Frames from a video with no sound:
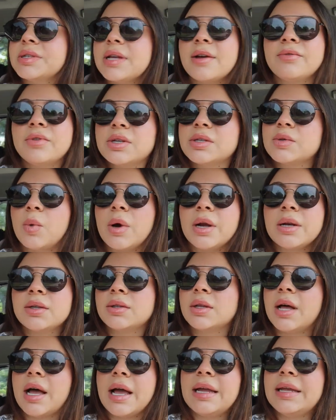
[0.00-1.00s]
have this one
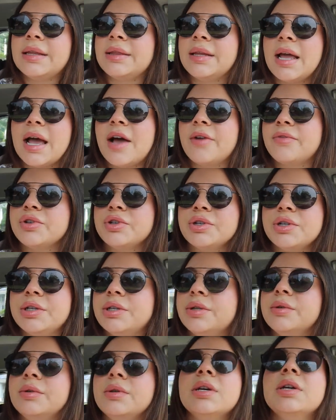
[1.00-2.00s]
client in the
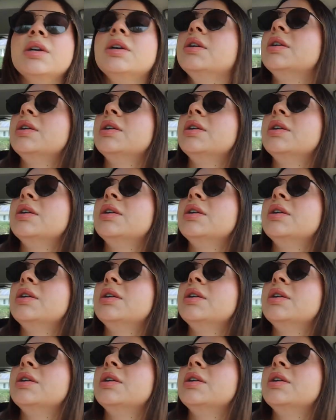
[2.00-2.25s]
afternoon